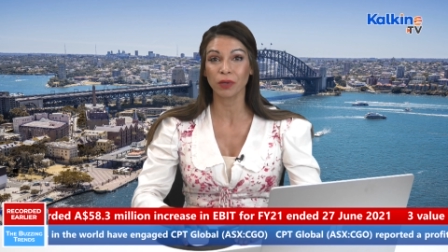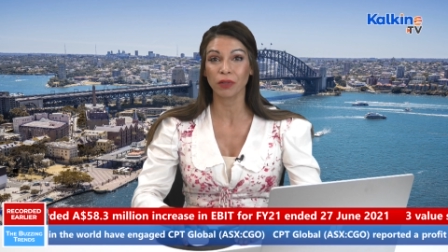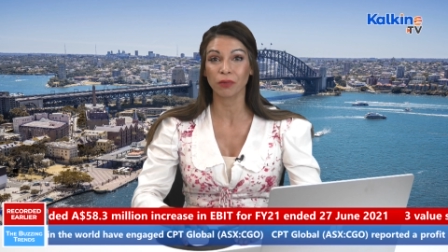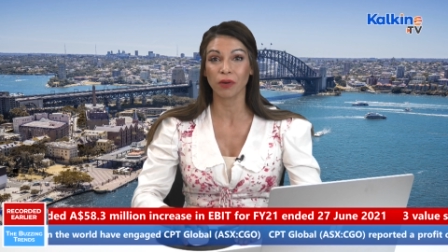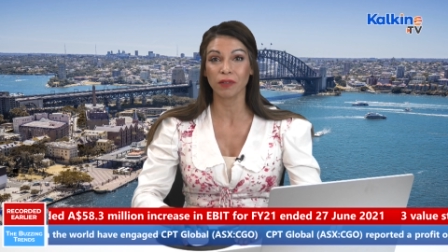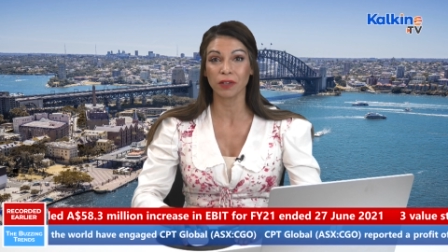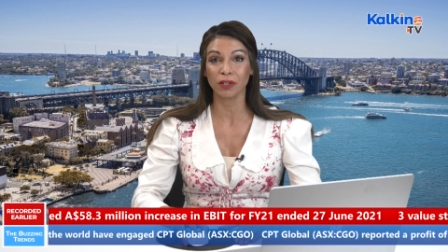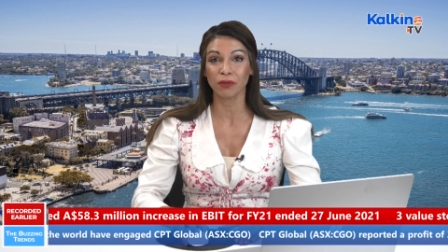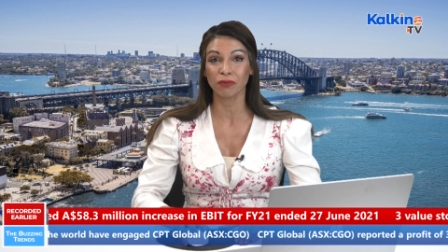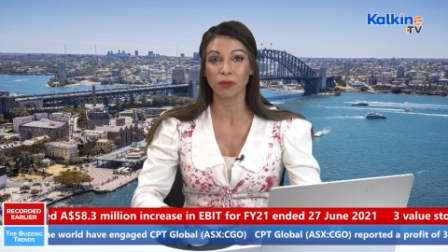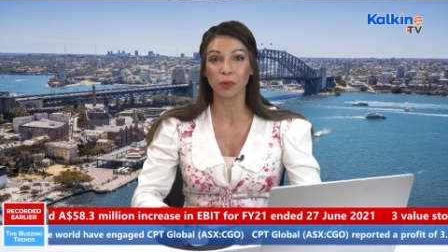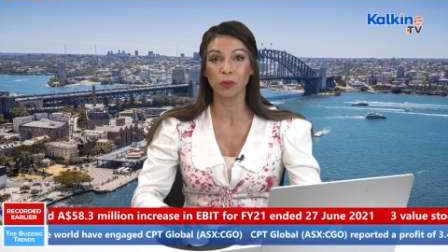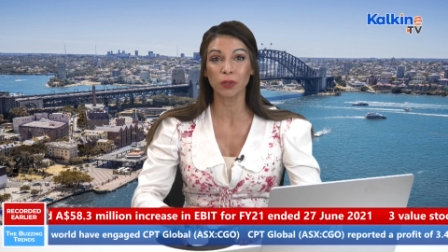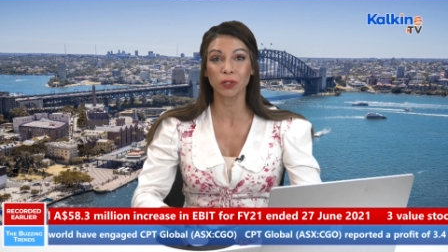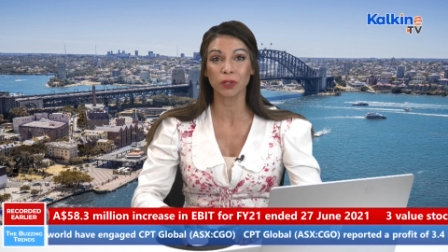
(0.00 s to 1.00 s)
with revenue
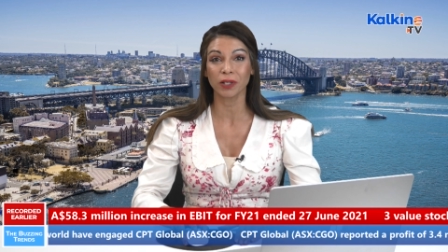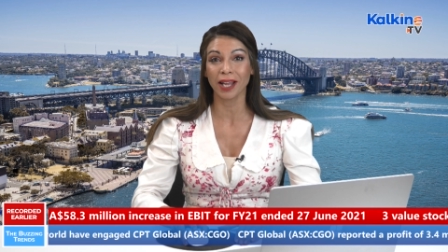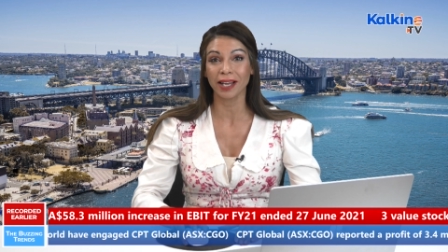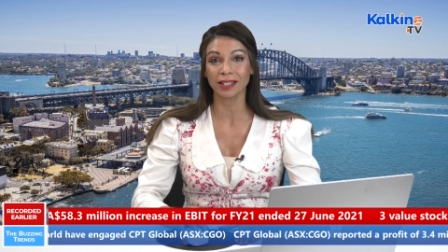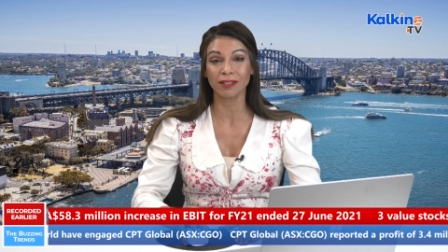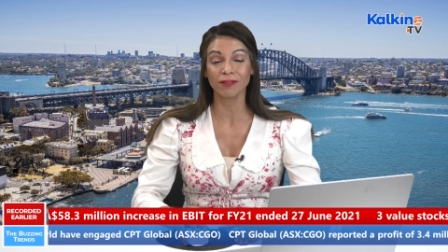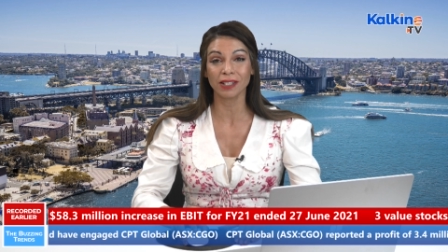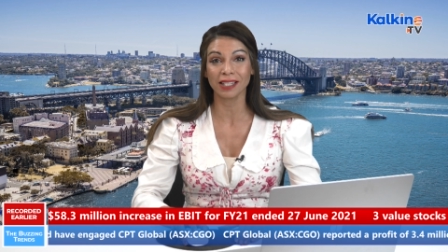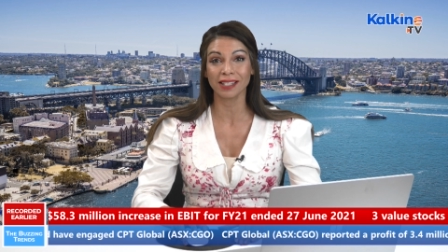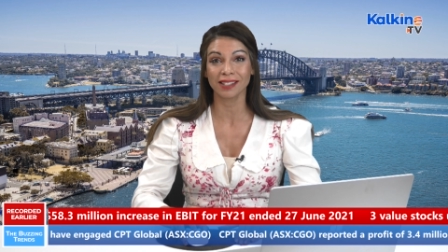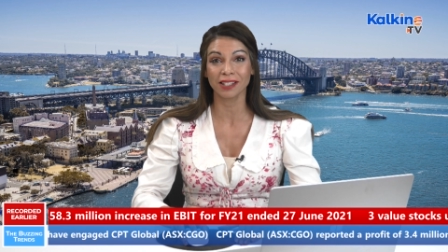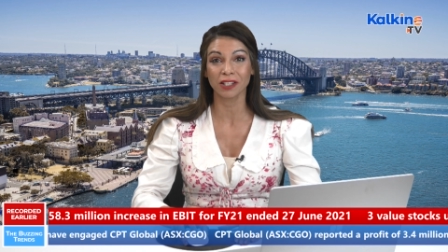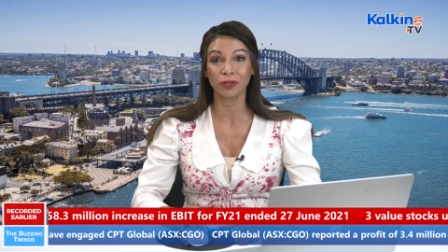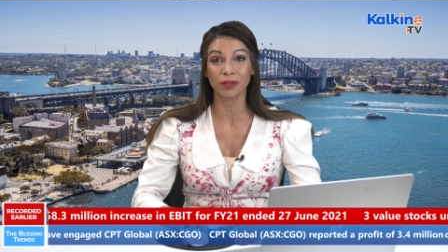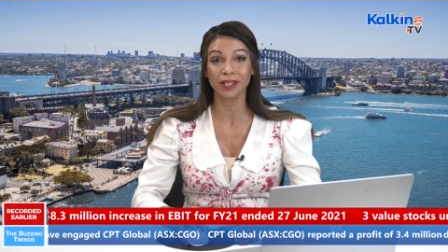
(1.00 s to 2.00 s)
from ordinary
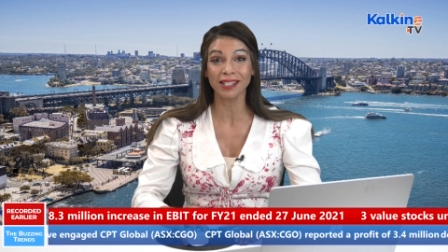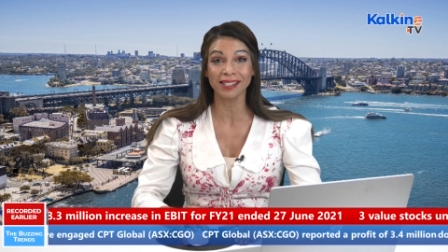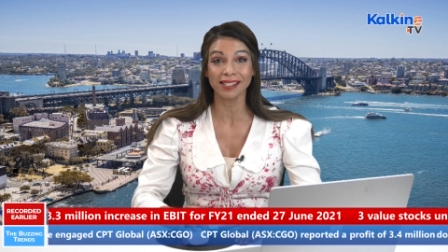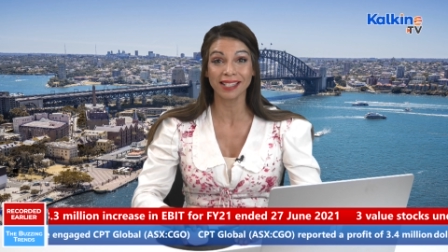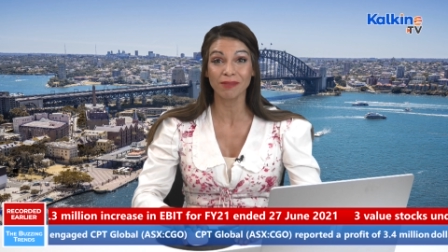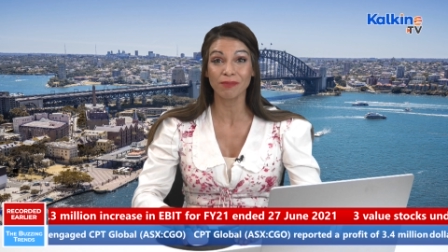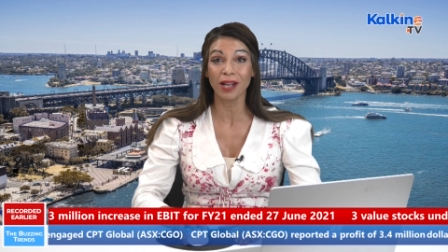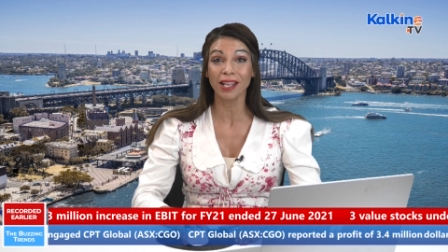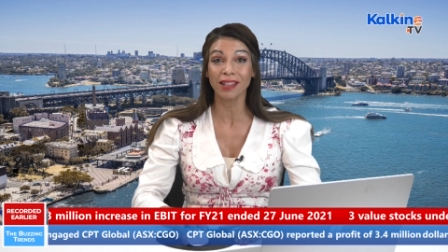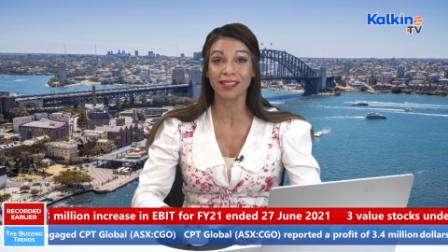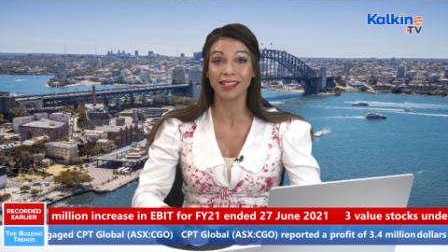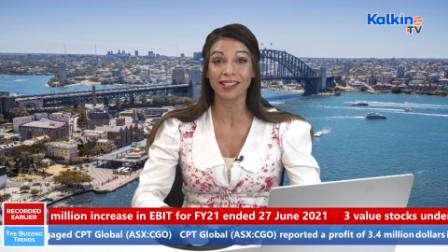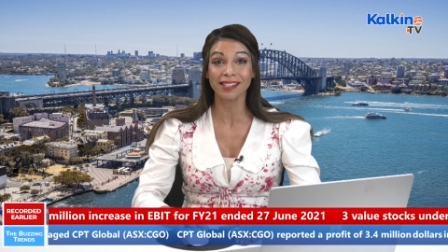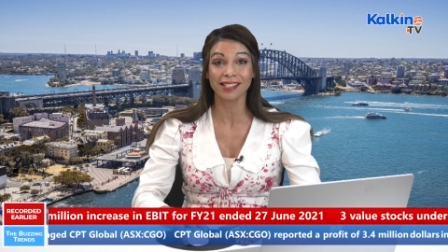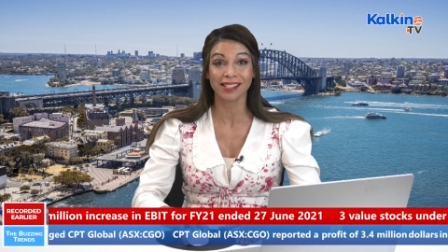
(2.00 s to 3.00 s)
activities increasing by
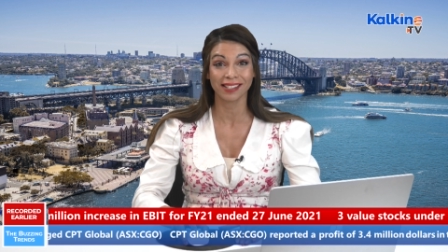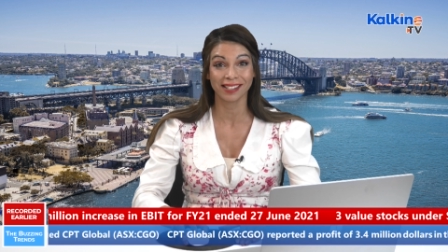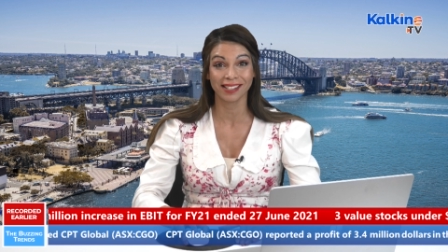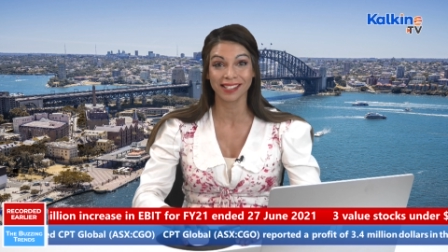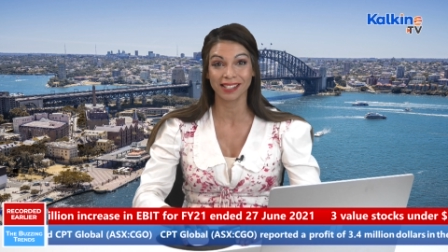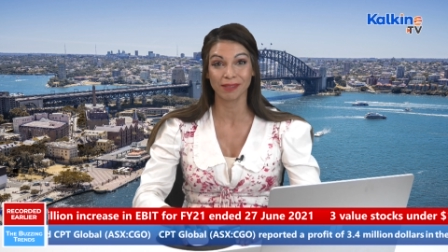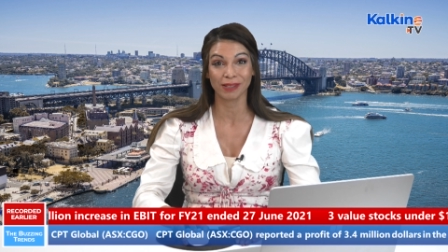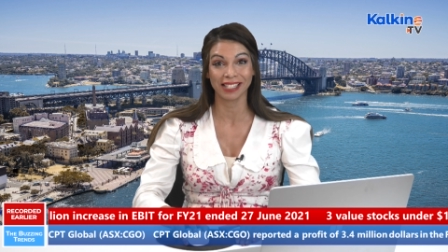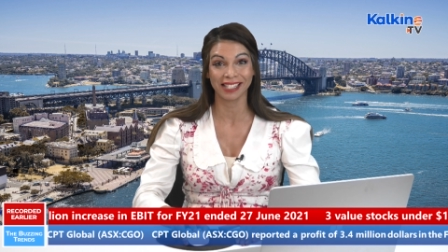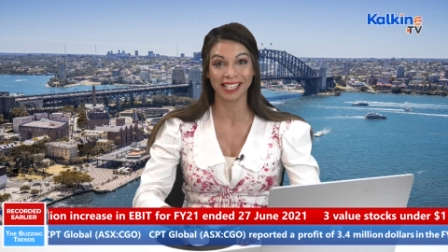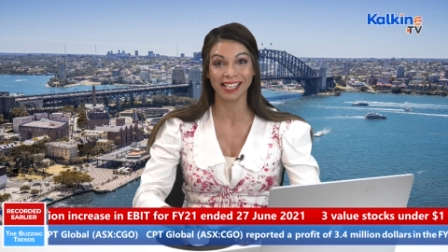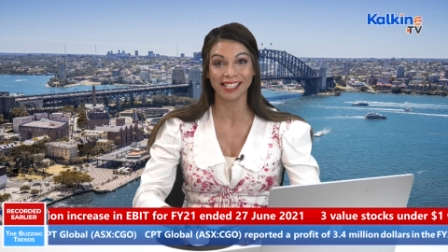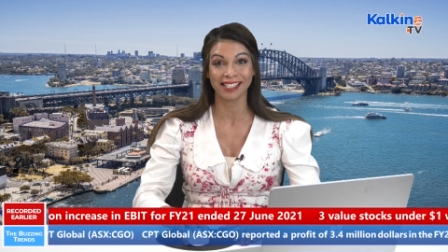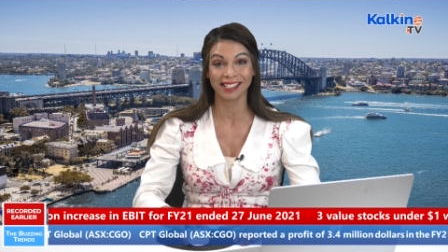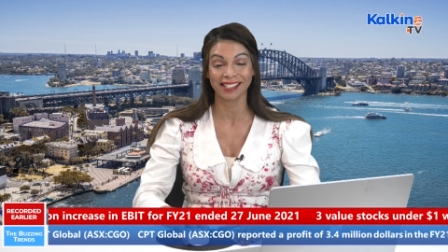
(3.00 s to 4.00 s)

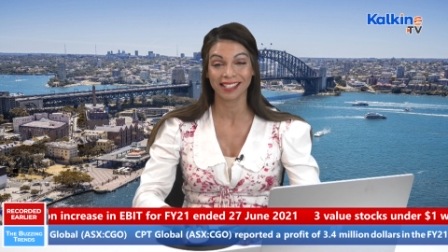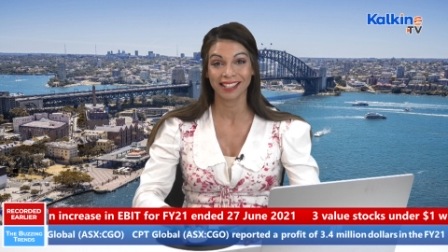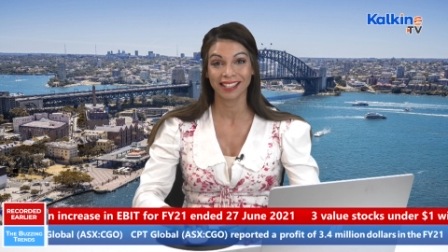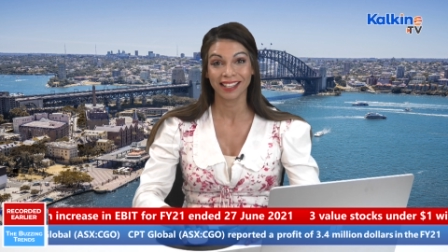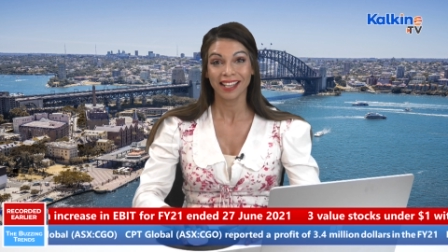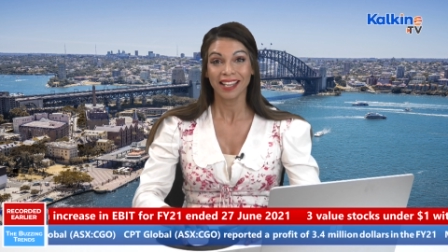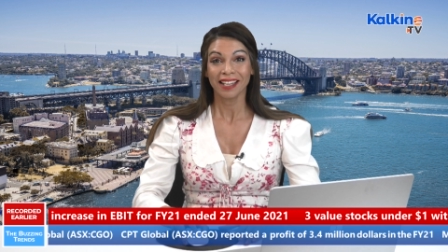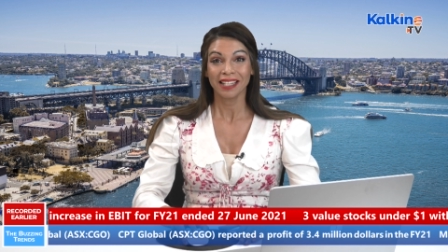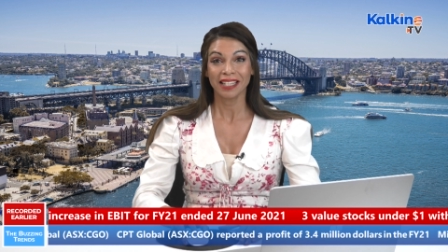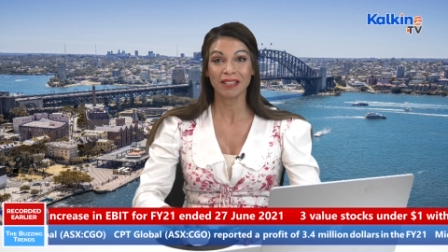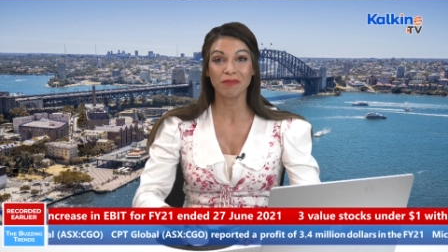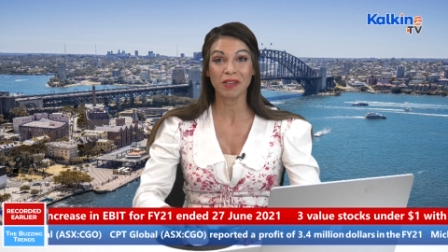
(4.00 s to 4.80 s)
36%. And